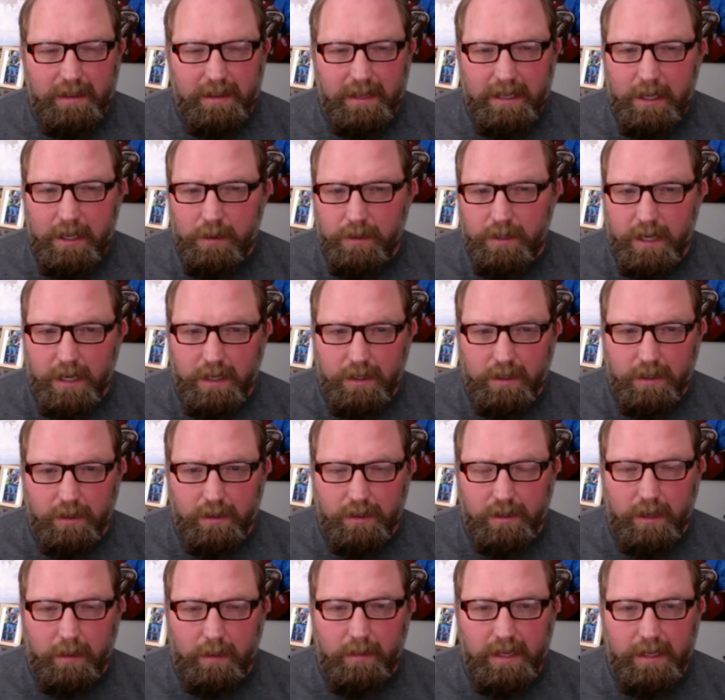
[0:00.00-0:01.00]
I think you touched
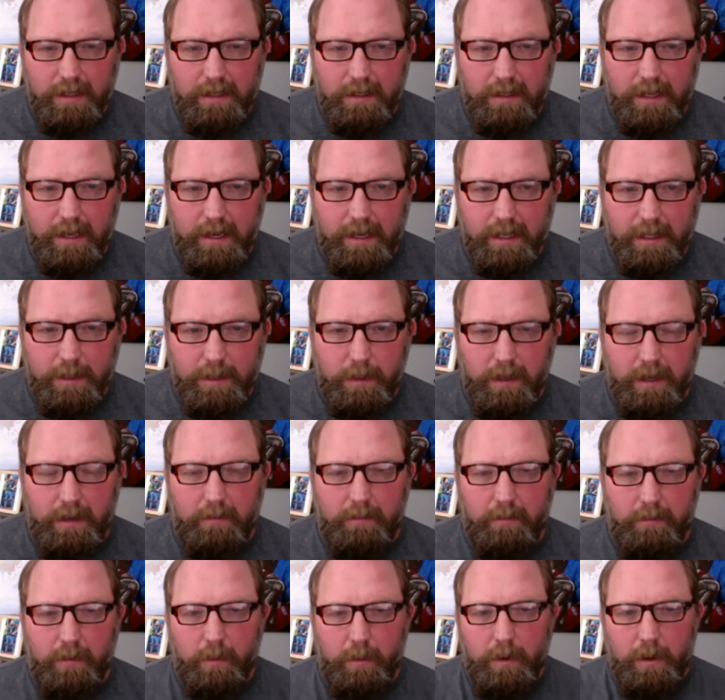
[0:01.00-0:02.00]
on some of these things,
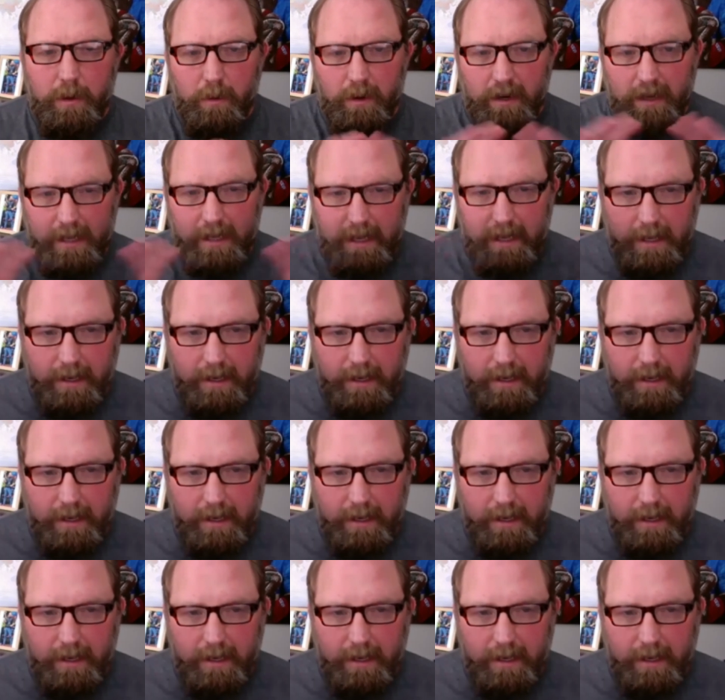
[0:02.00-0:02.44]
but we want to